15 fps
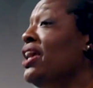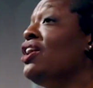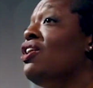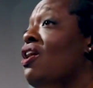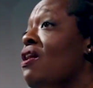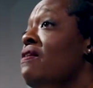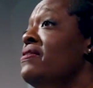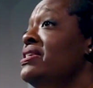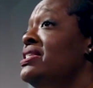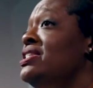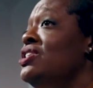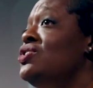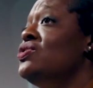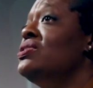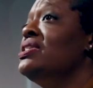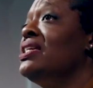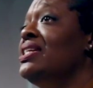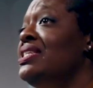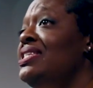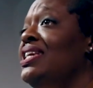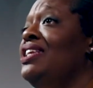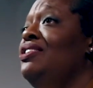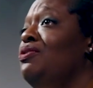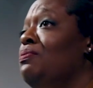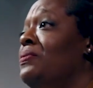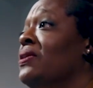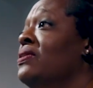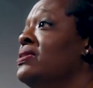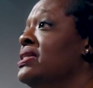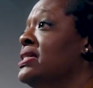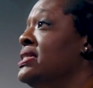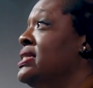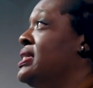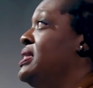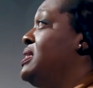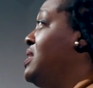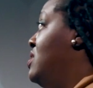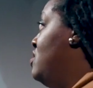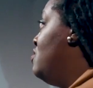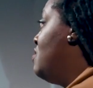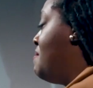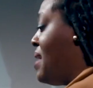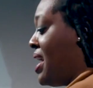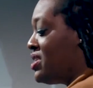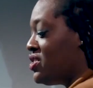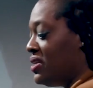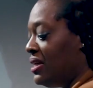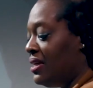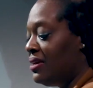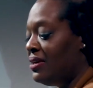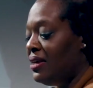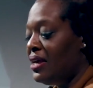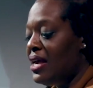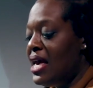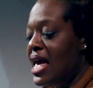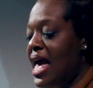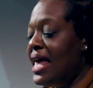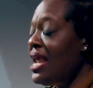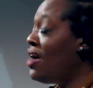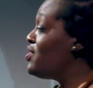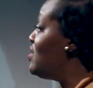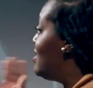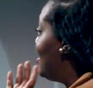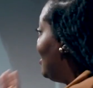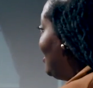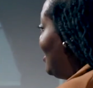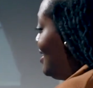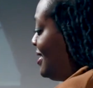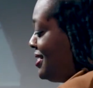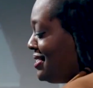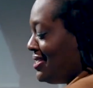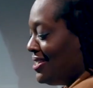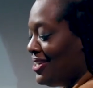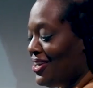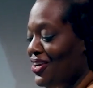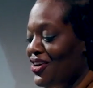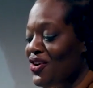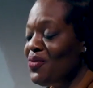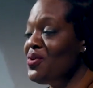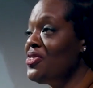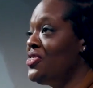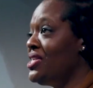encourage teachers to continue building, to continue imagining. And I'll just end with